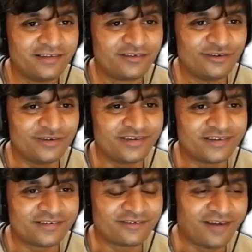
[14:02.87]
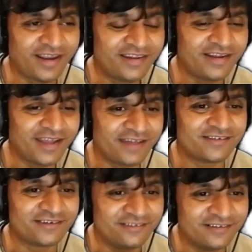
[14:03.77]
the student that's writing
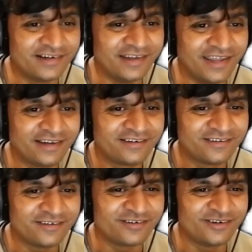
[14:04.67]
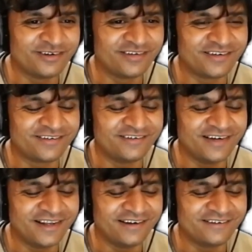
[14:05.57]
hasn't written yet. So the student that's
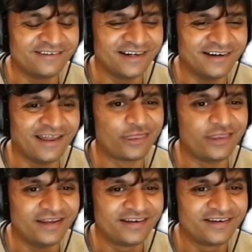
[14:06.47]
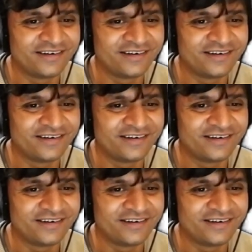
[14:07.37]
reading is reading nothing.